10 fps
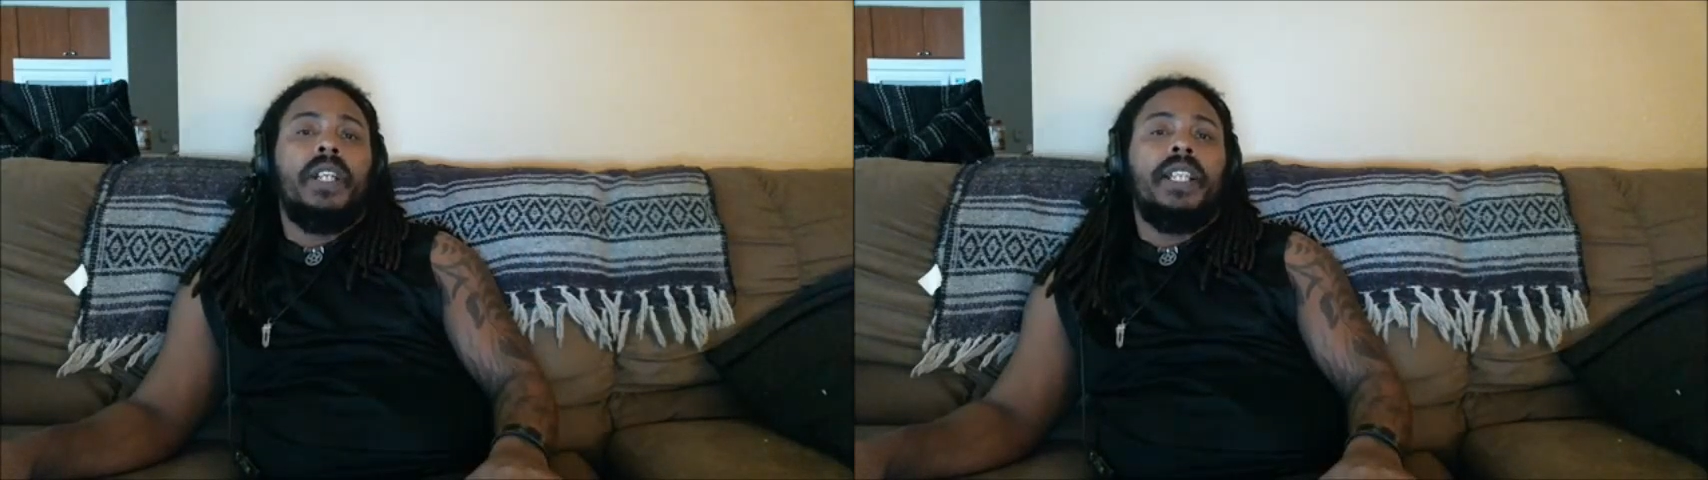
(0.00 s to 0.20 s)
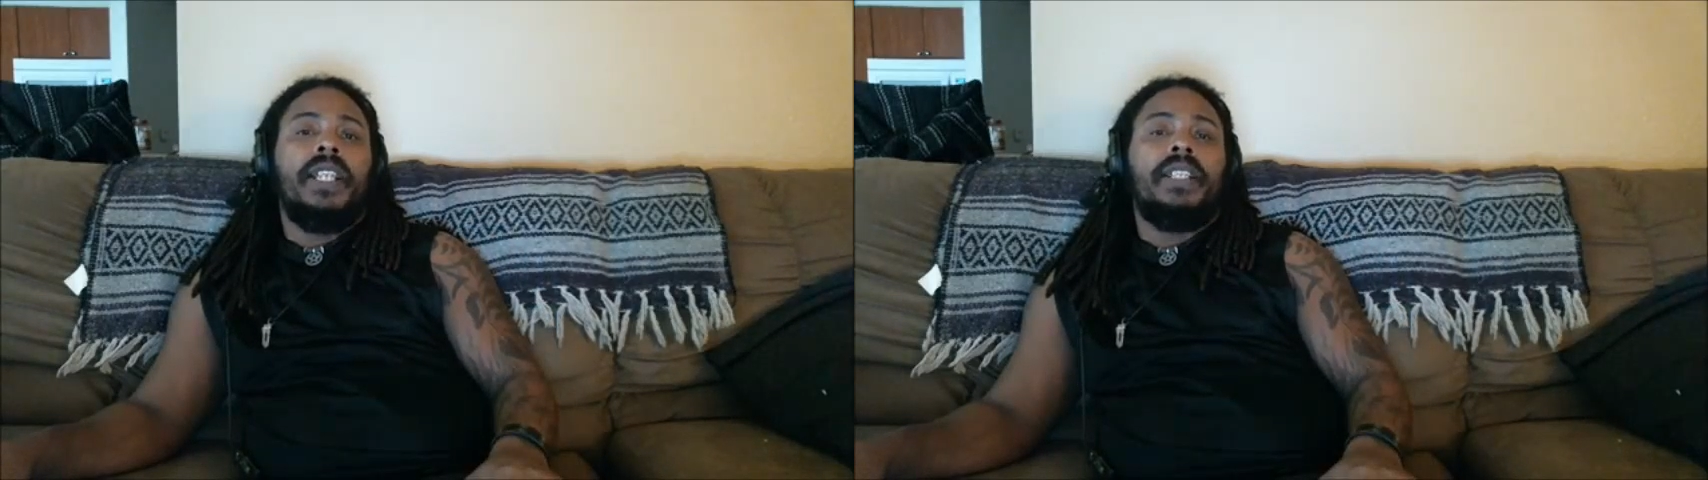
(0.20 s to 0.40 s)

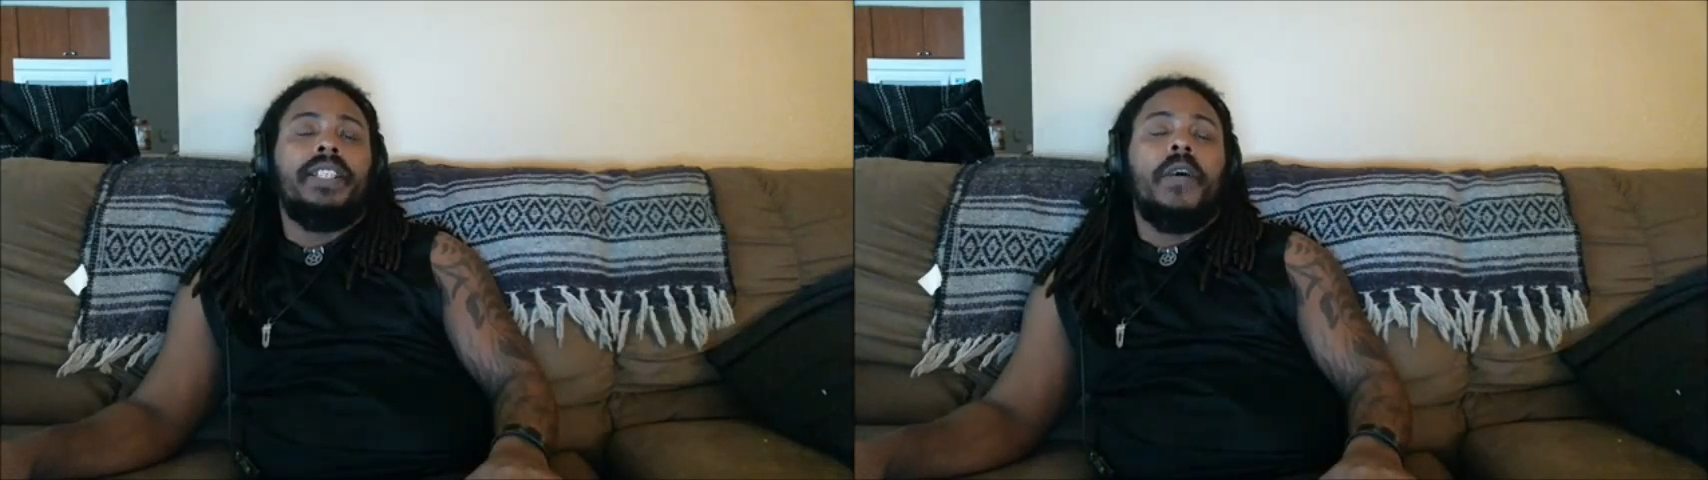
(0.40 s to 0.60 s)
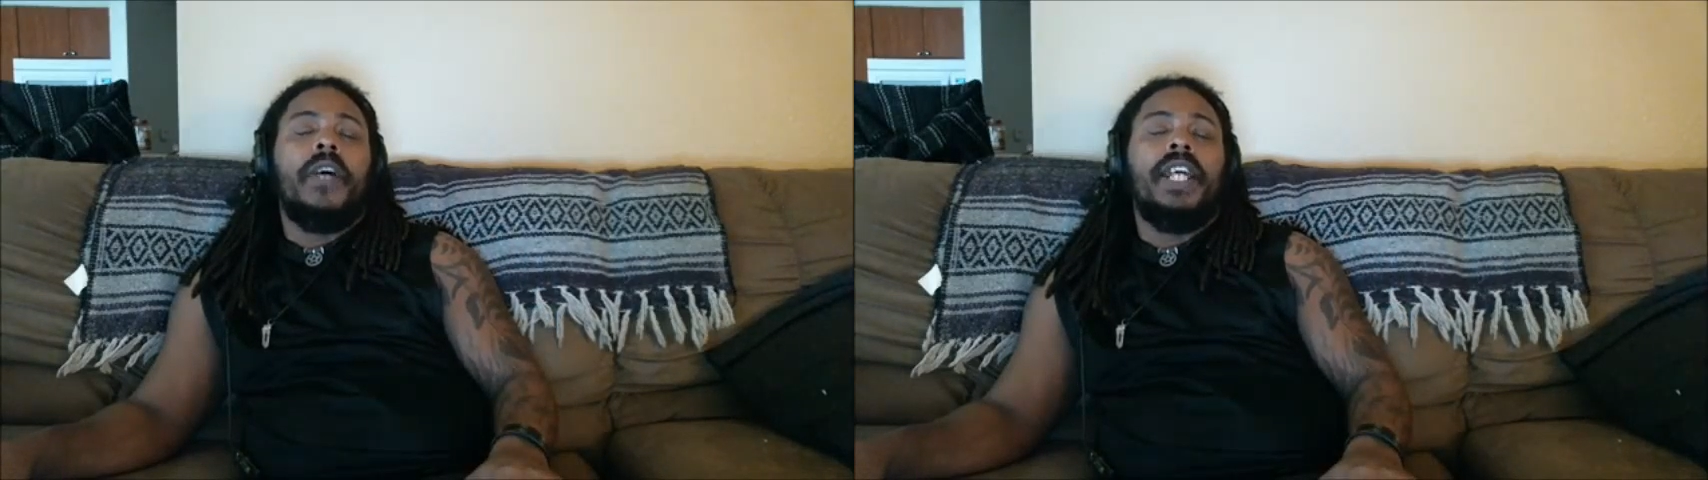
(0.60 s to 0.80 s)
then go
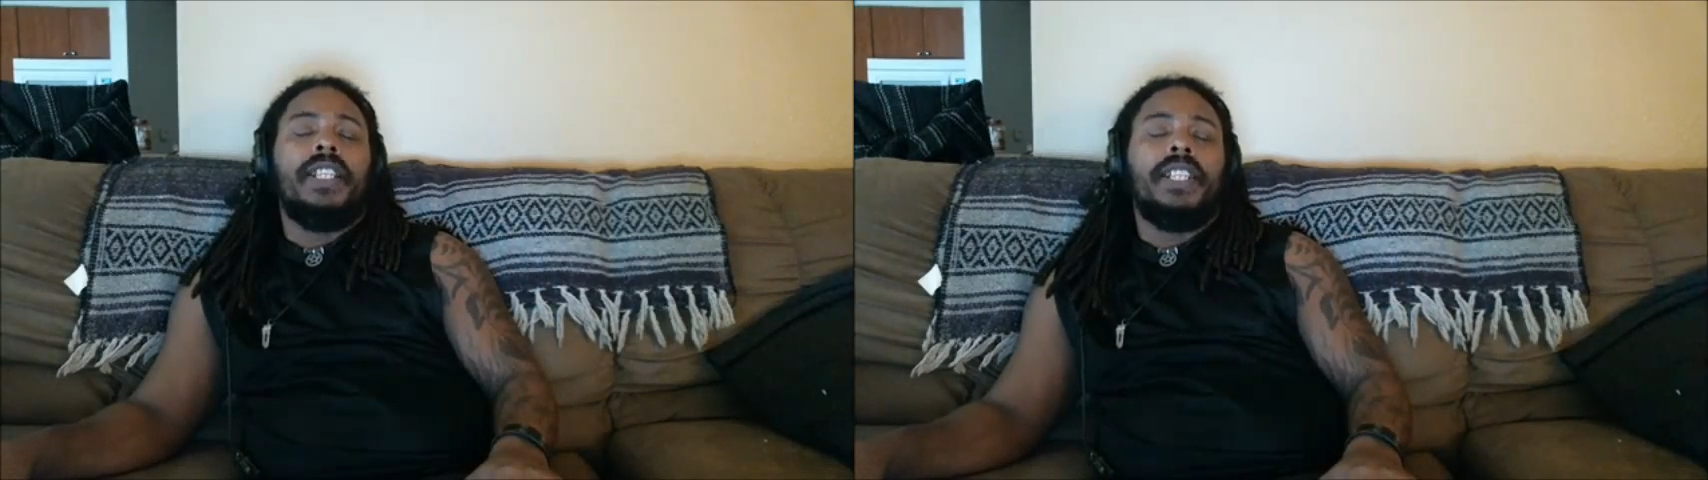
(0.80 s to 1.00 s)
ahead,